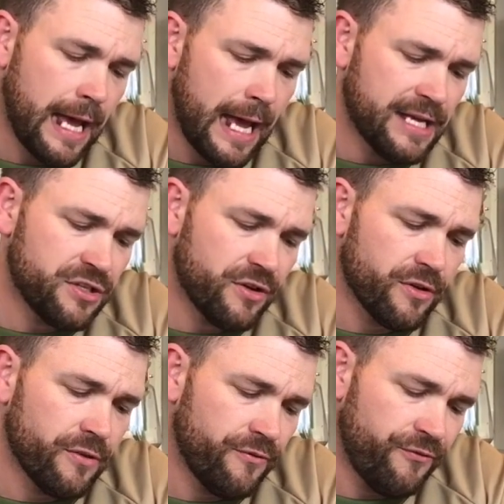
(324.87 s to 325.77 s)
as
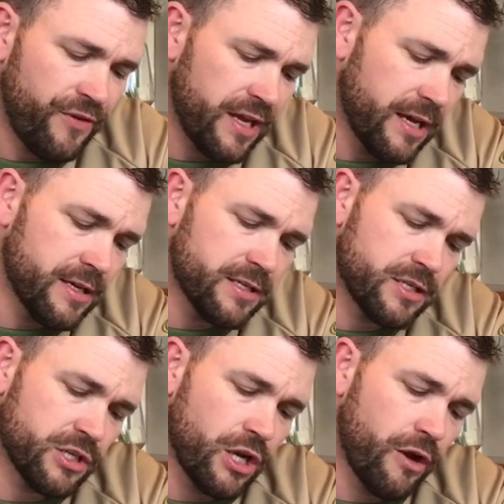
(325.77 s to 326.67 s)
your
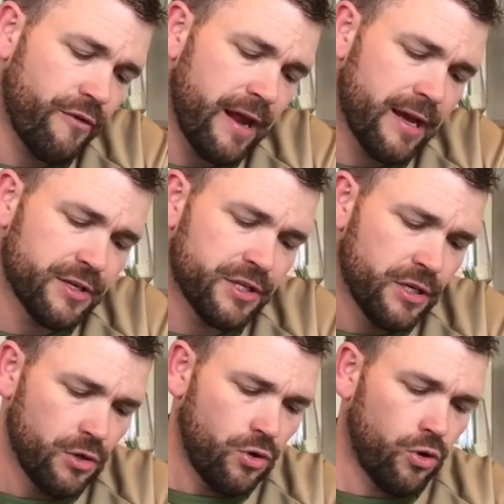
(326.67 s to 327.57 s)
fingers go around,
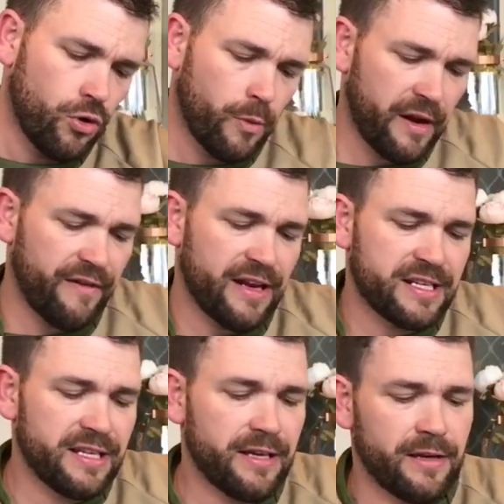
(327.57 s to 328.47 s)
all the way around
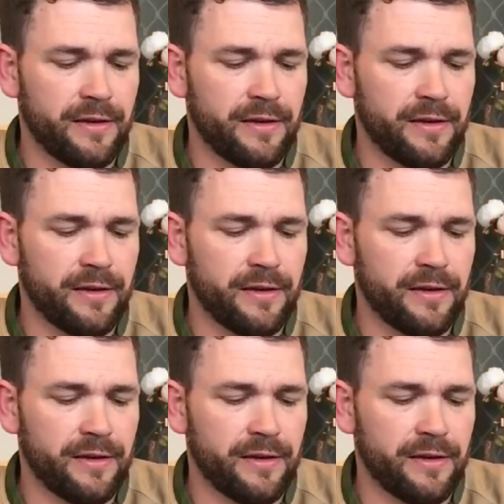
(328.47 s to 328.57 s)
to the